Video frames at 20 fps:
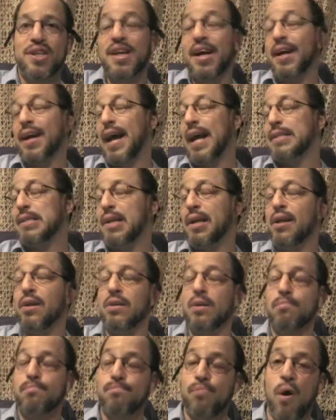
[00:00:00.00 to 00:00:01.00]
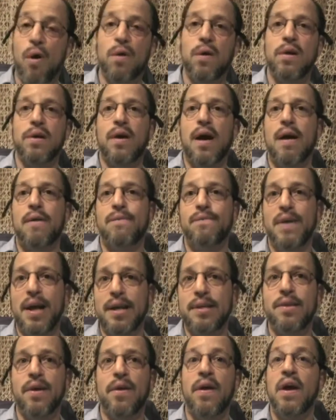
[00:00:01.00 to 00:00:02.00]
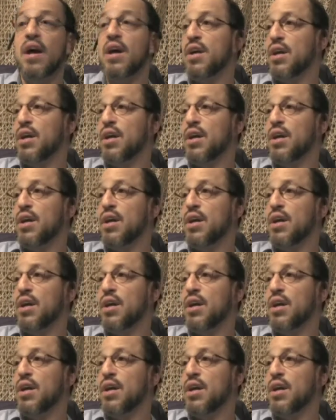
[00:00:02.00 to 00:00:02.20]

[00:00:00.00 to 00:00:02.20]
Yecheskel, Boruch, Avigdor,